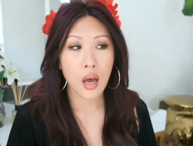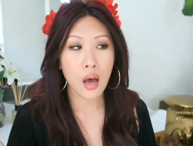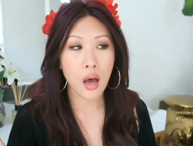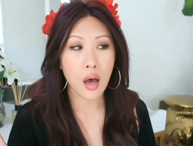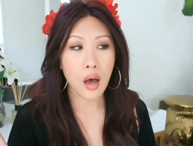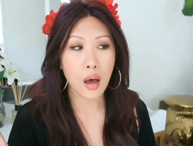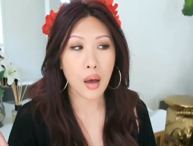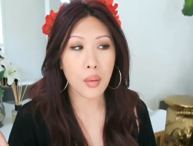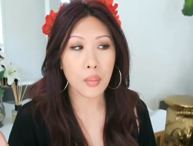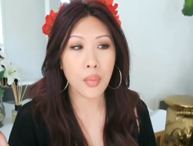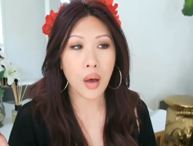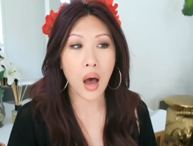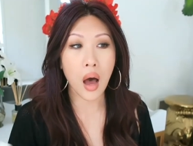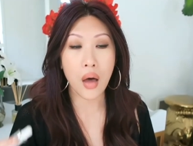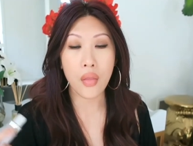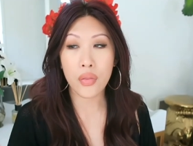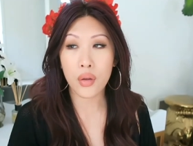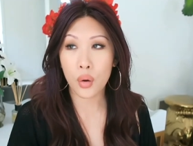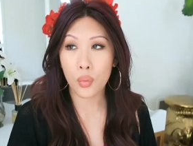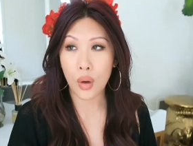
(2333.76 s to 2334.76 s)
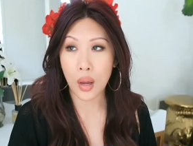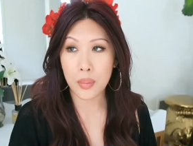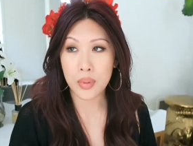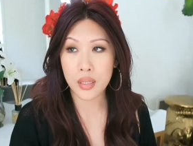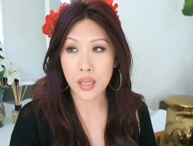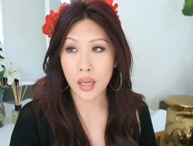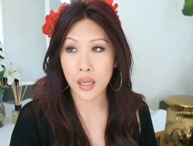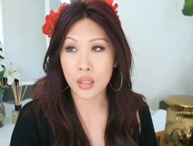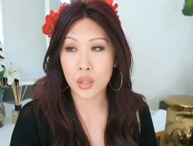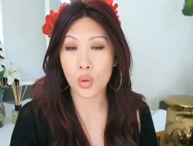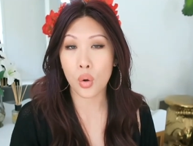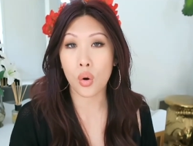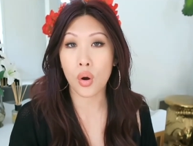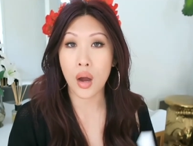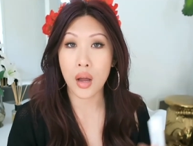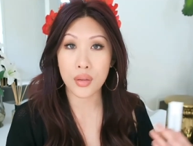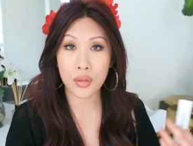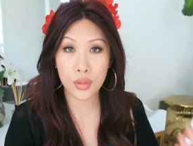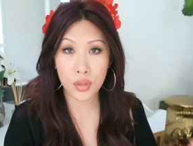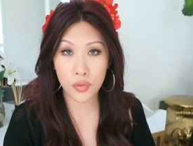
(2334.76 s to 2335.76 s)
um, on their websites
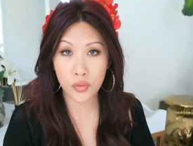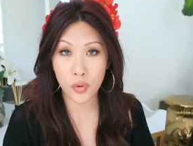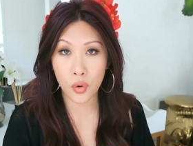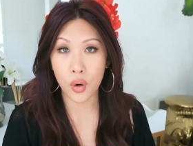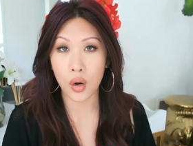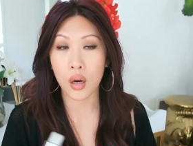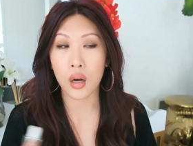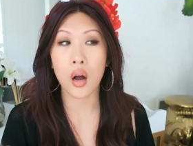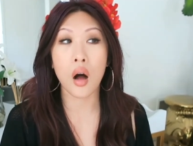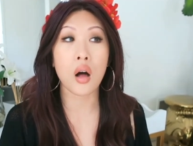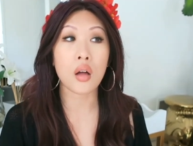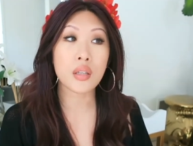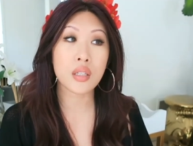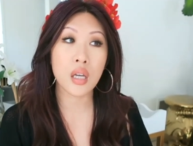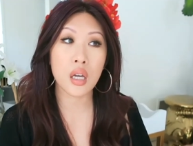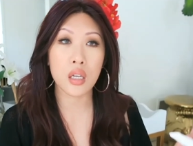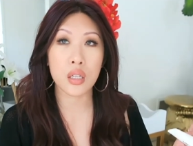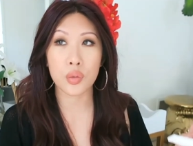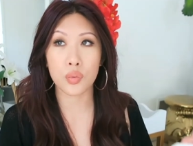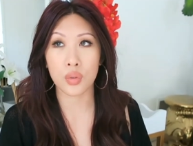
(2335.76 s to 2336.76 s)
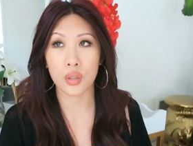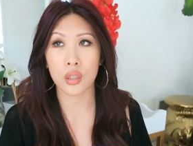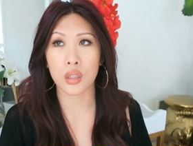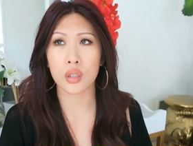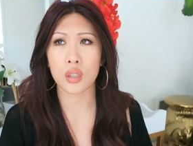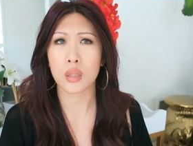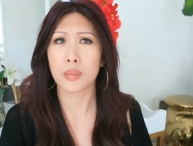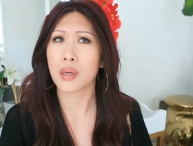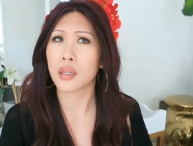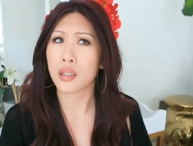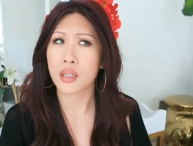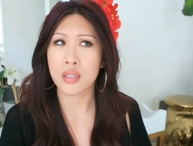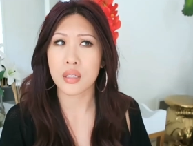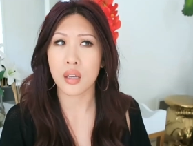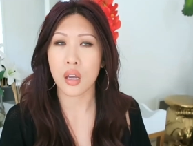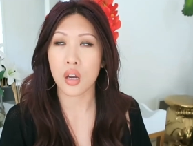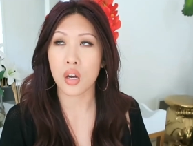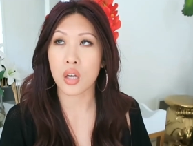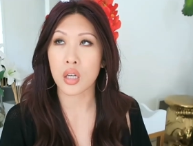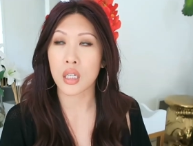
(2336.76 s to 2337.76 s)
or on sephora ulta is really good about
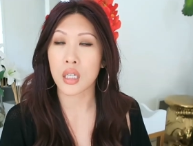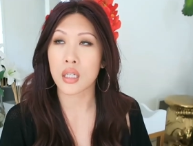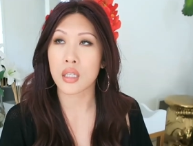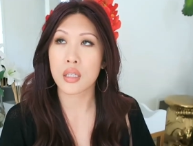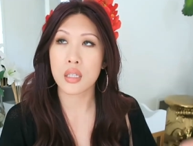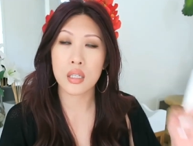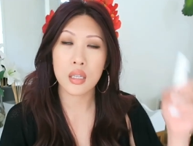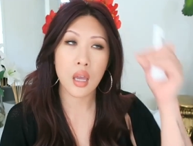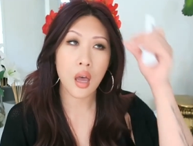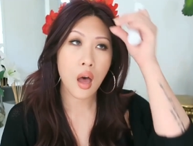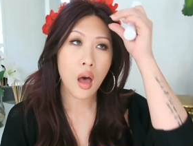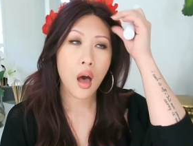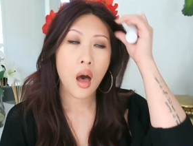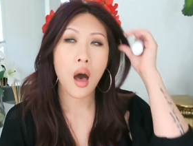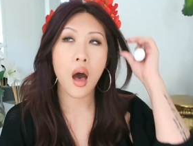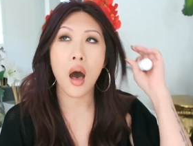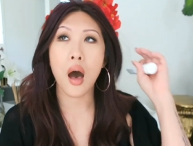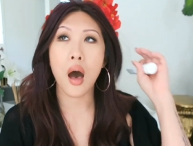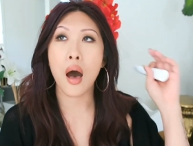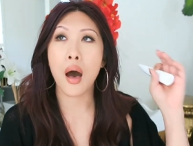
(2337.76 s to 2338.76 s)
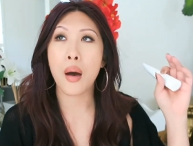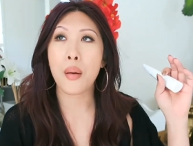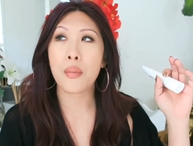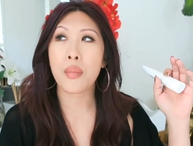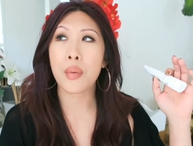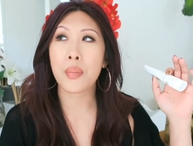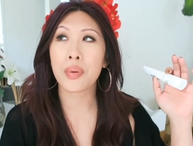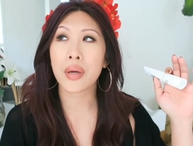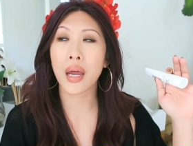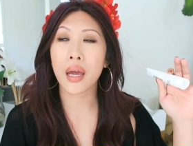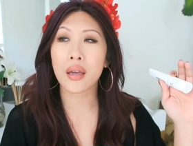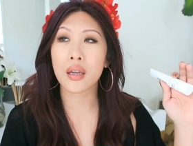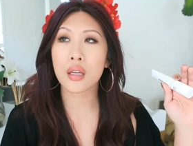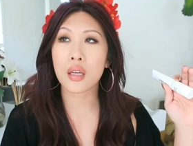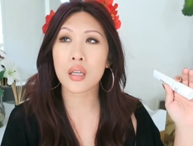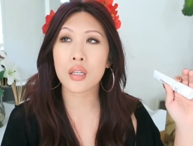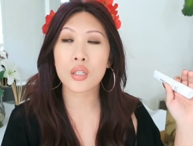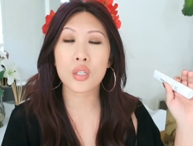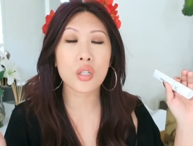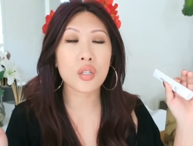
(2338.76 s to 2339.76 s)
listing ingredients um, but I,
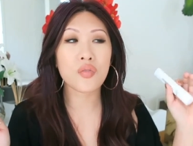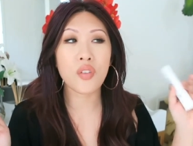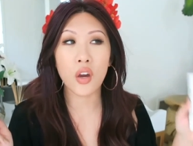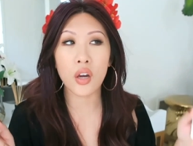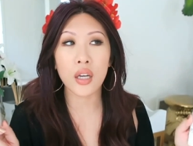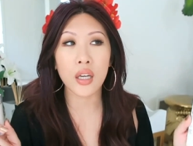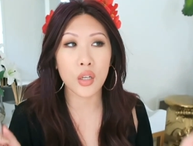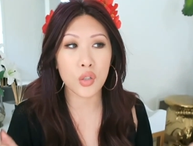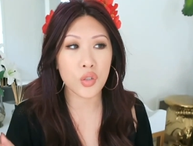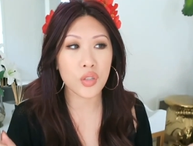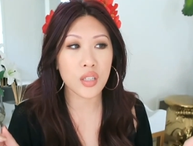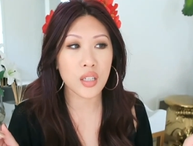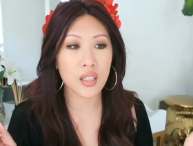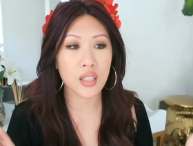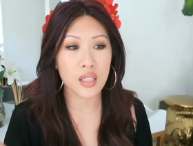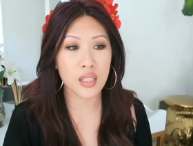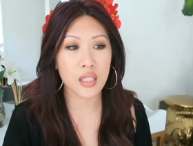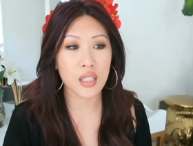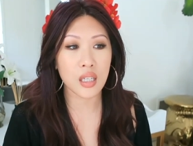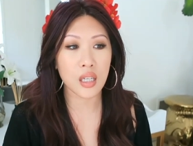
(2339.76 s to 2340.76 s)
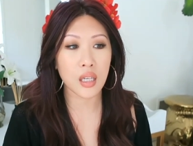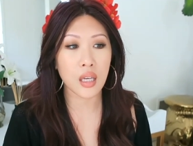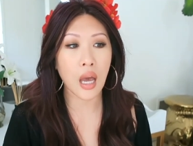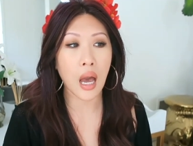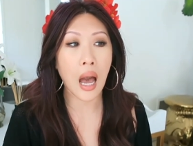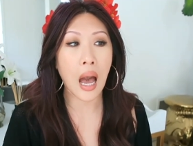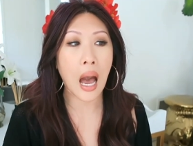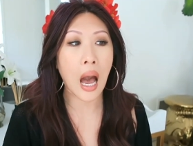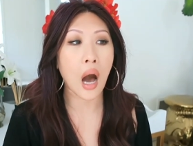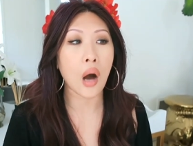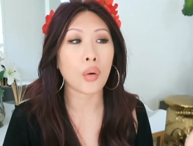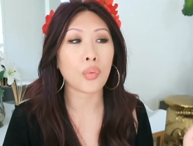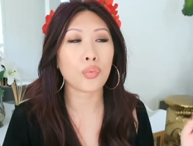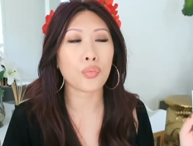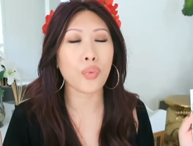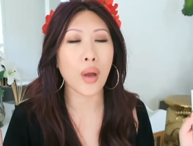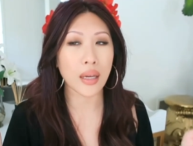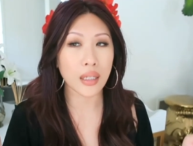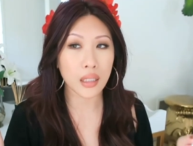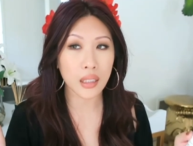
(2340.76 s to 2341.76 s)
it's just very interesting to see how
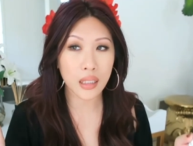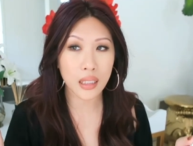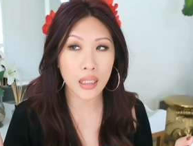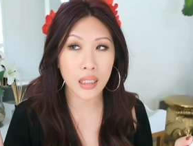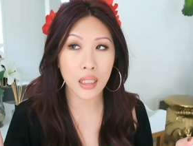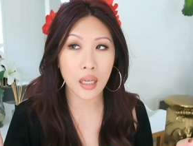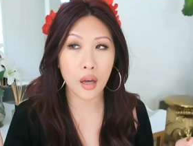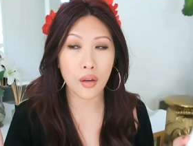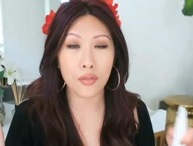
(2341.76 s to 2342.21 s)
readily